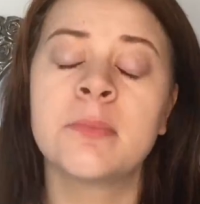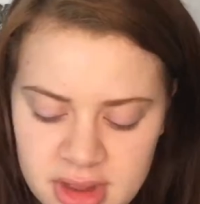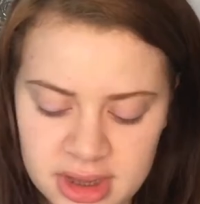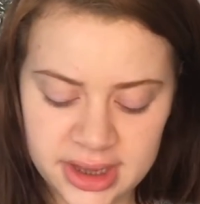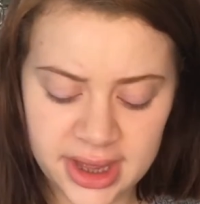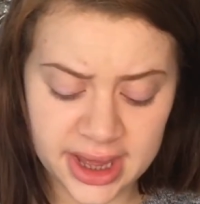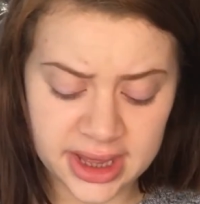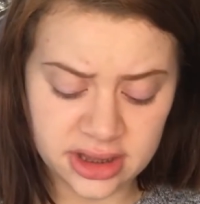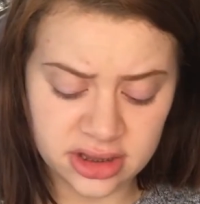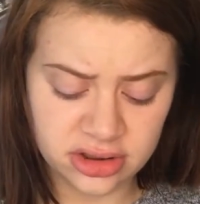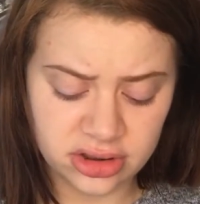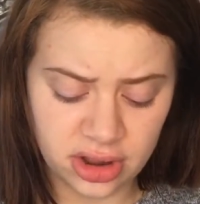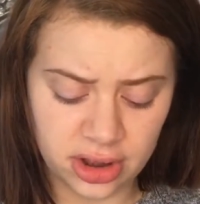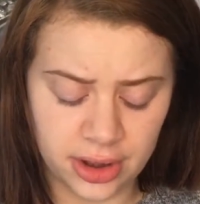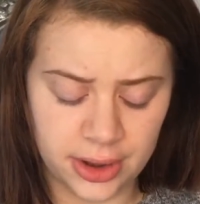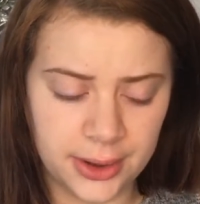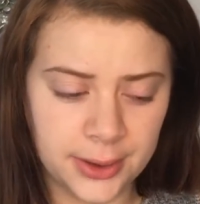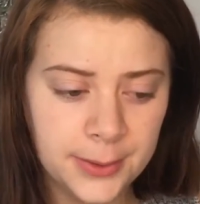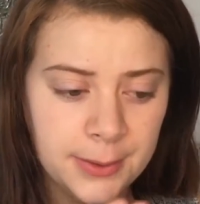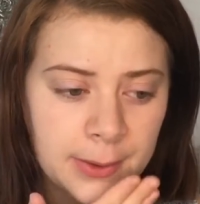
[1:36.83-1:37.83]
Okay, so
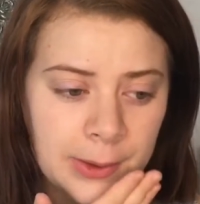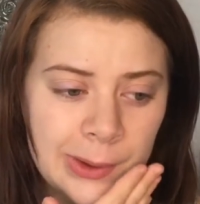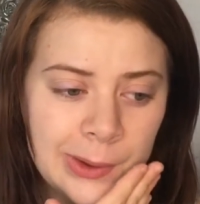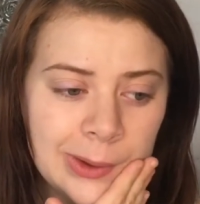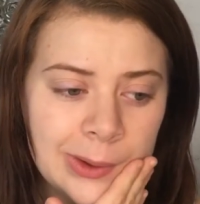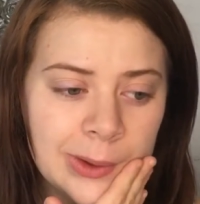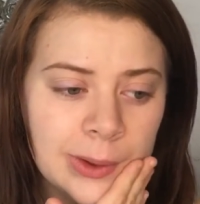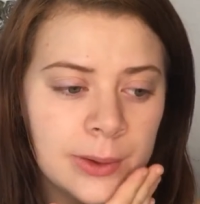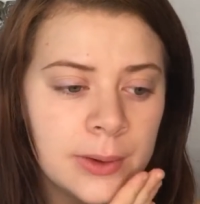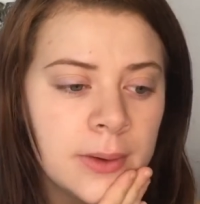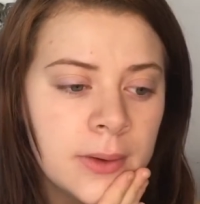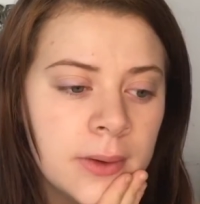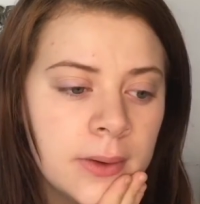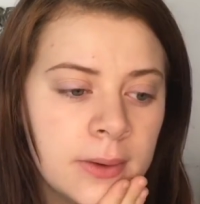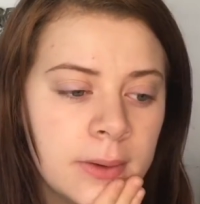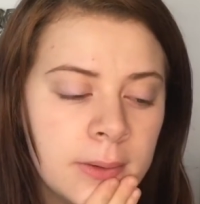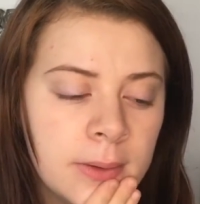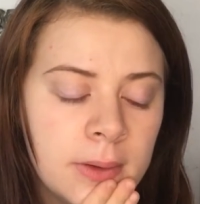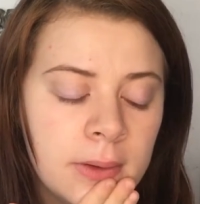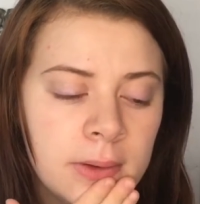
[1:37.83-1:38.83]

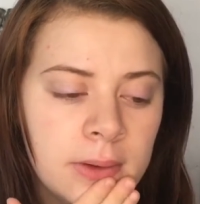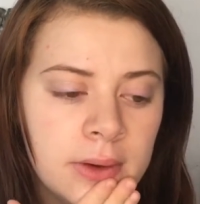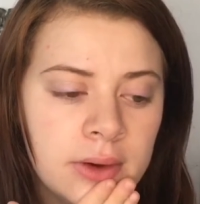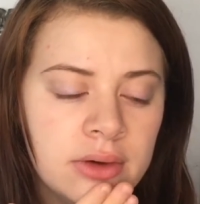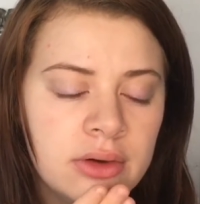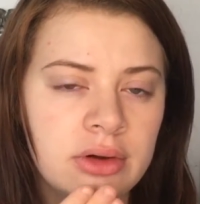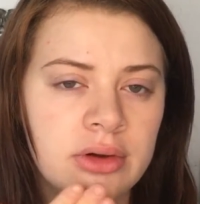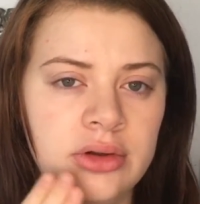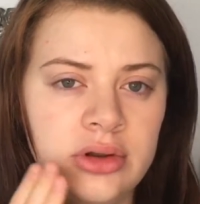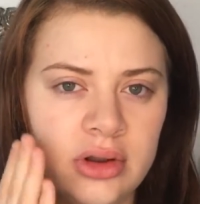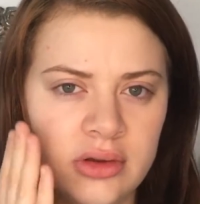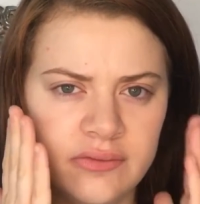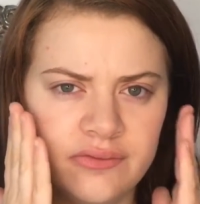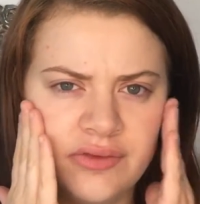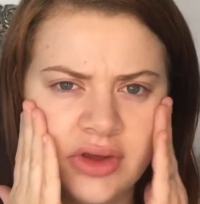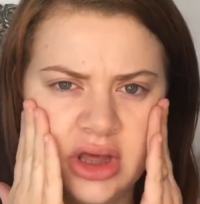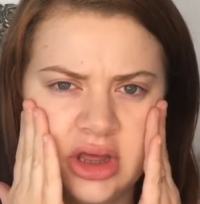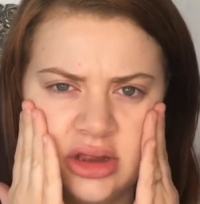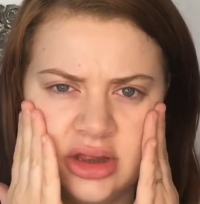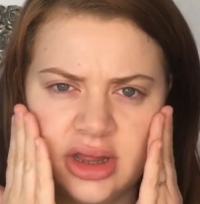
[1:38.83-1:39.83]
on
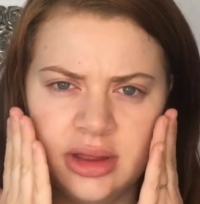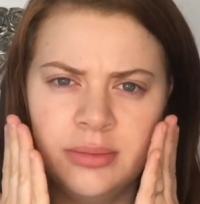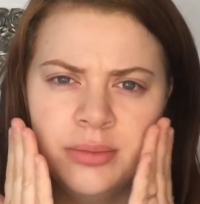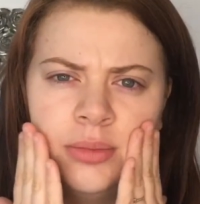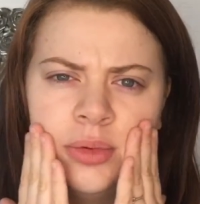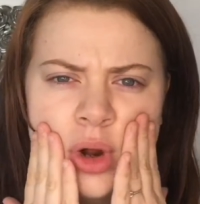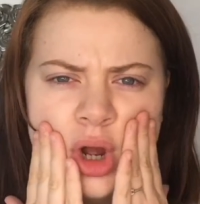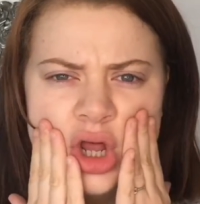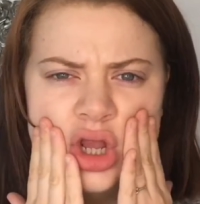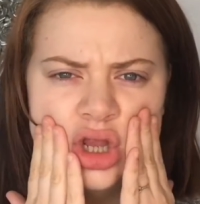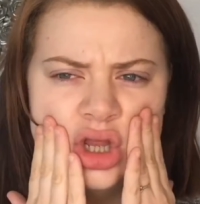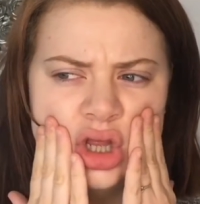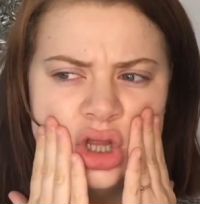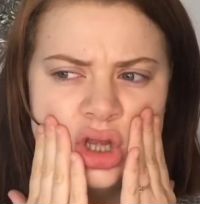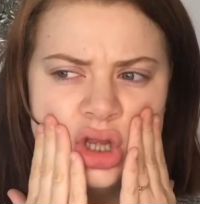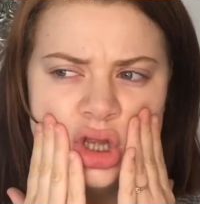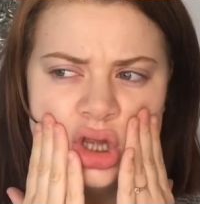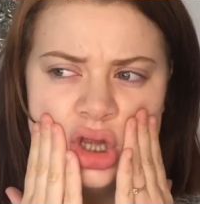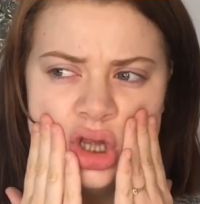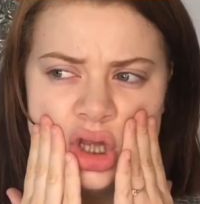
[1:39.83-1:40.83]
first
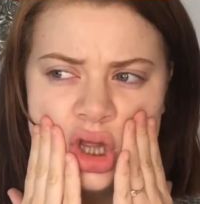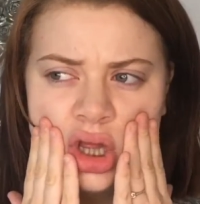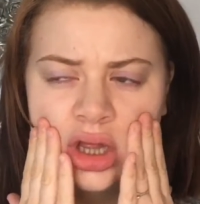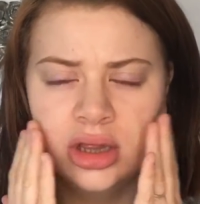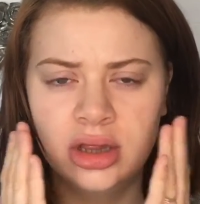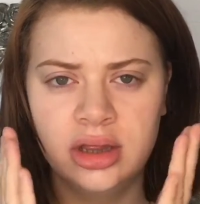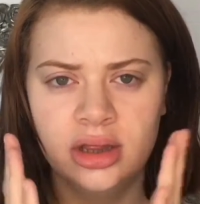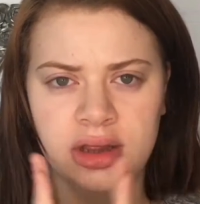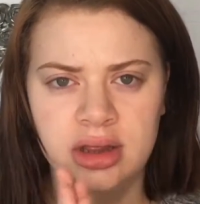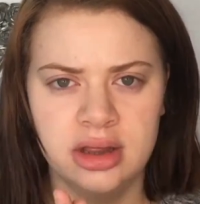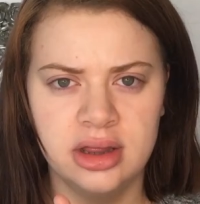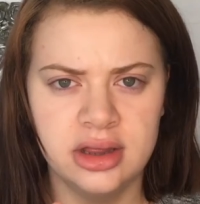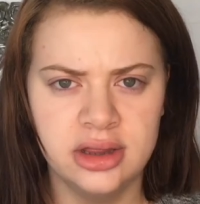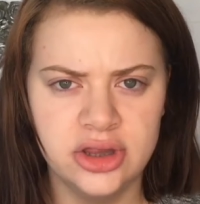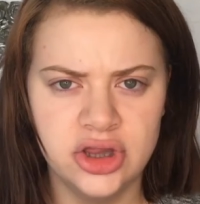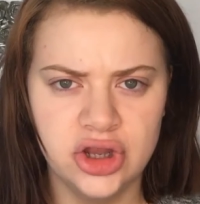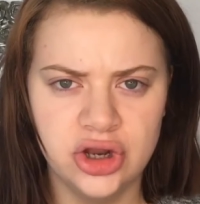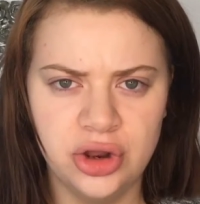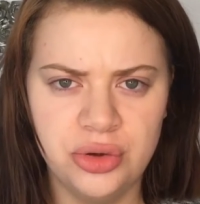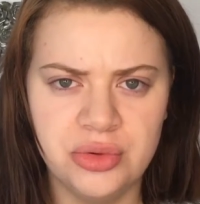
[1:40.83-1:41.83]
impressions,
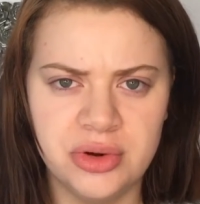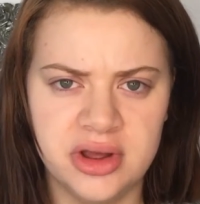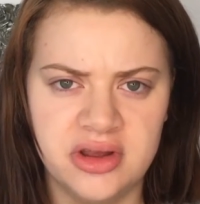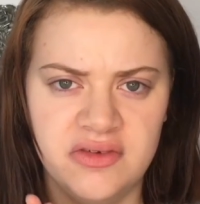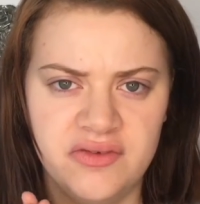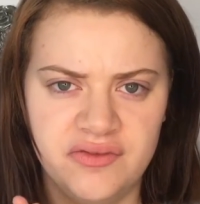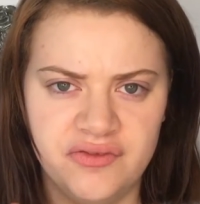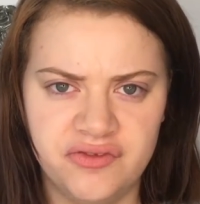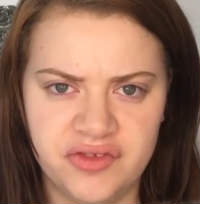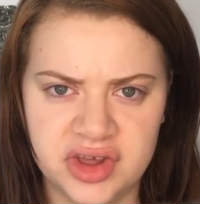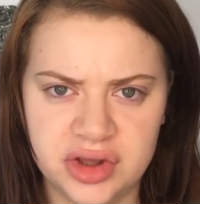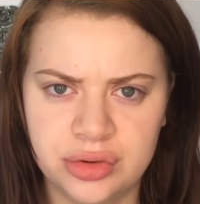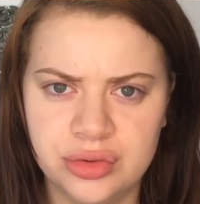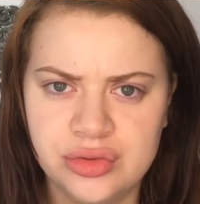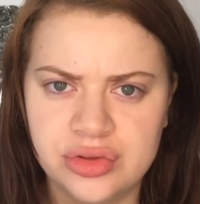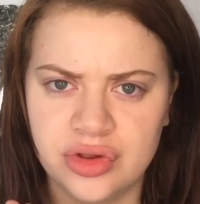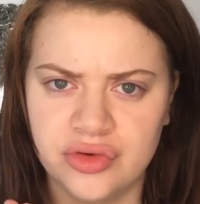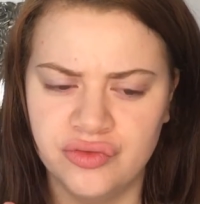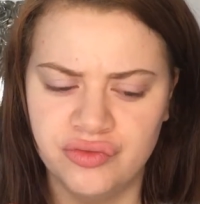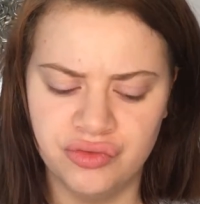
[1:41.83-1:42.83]
do you know what? It
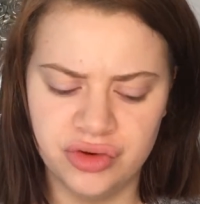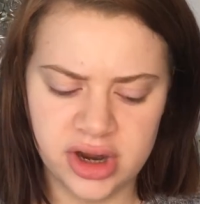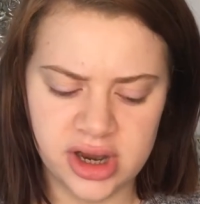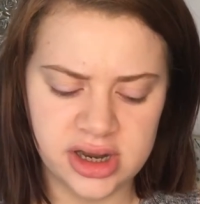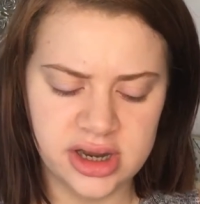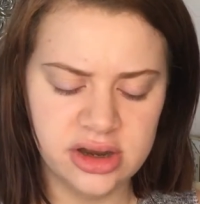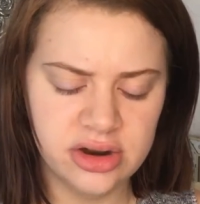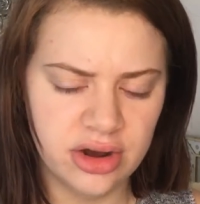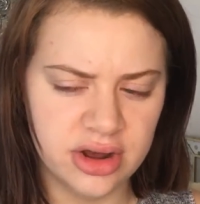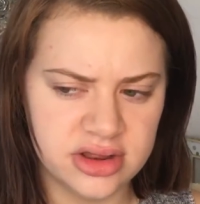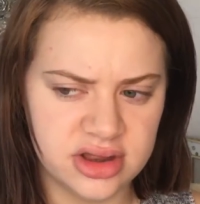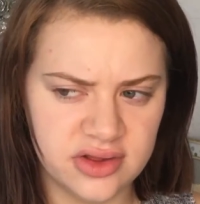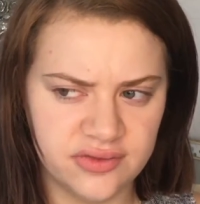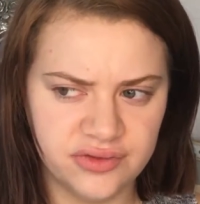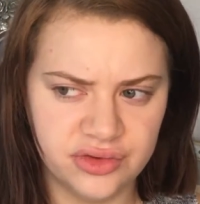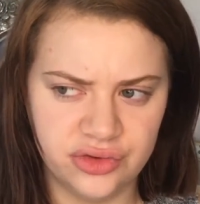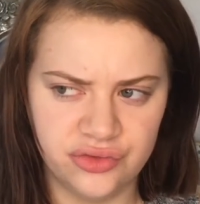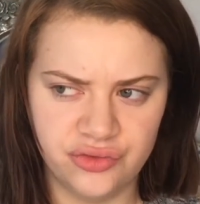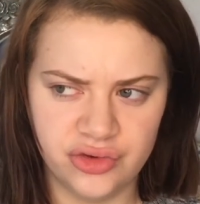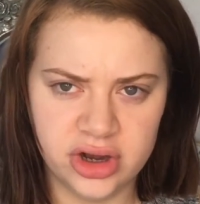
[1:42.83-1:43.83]
feels really nice. It
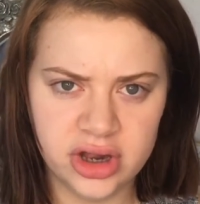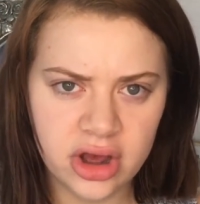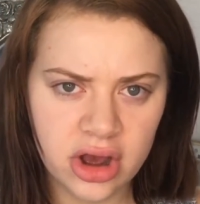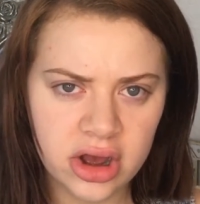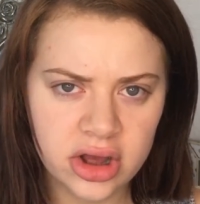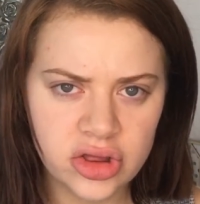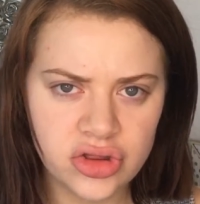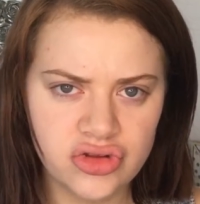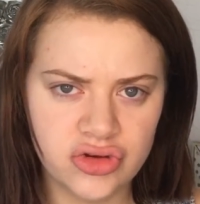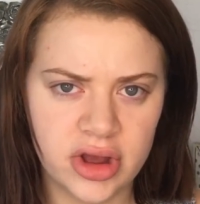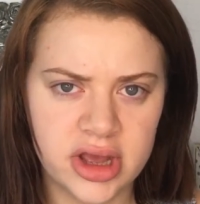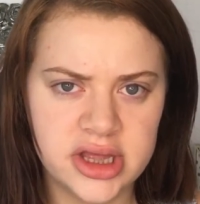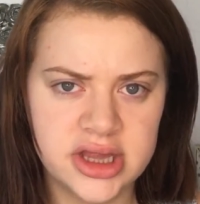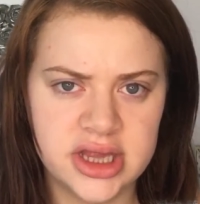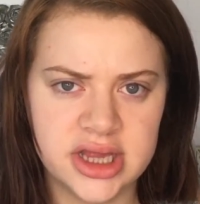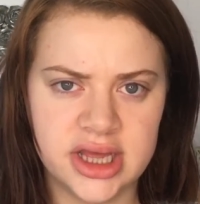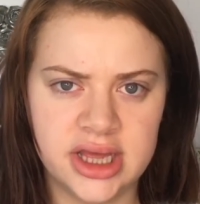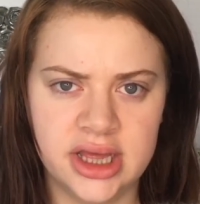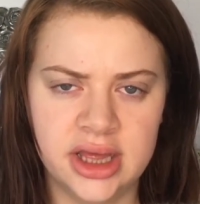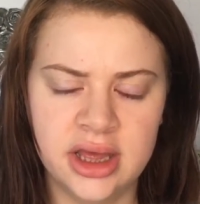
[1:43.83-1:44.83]
feels really
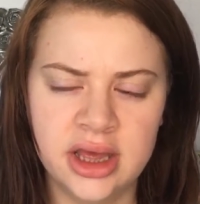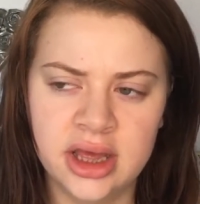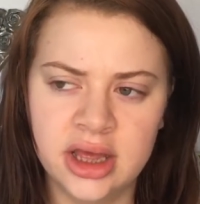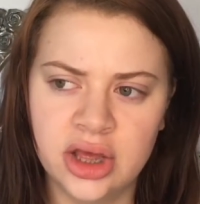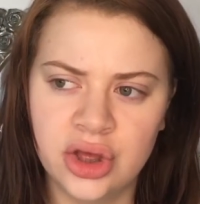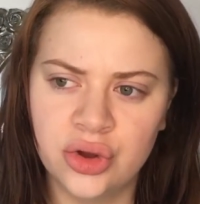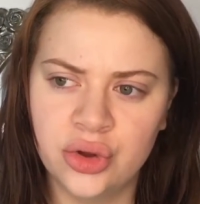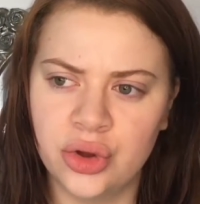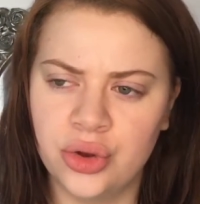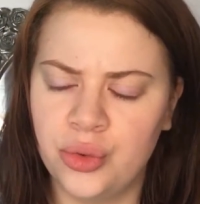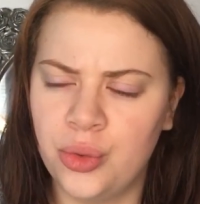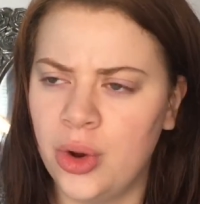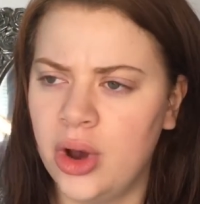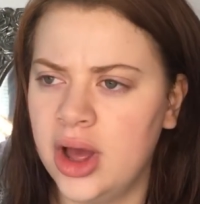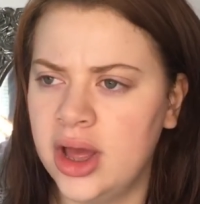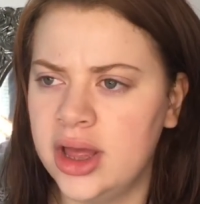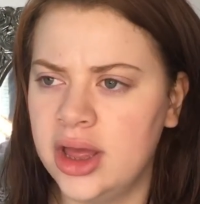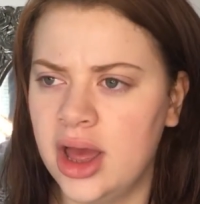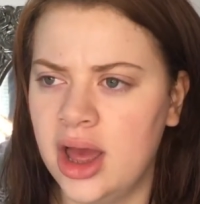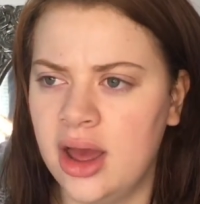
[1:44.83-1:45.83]
hydrating,
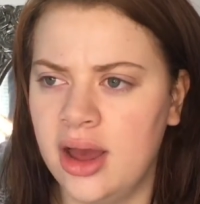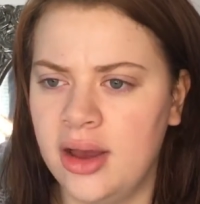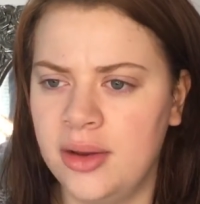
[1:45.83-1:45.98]
quite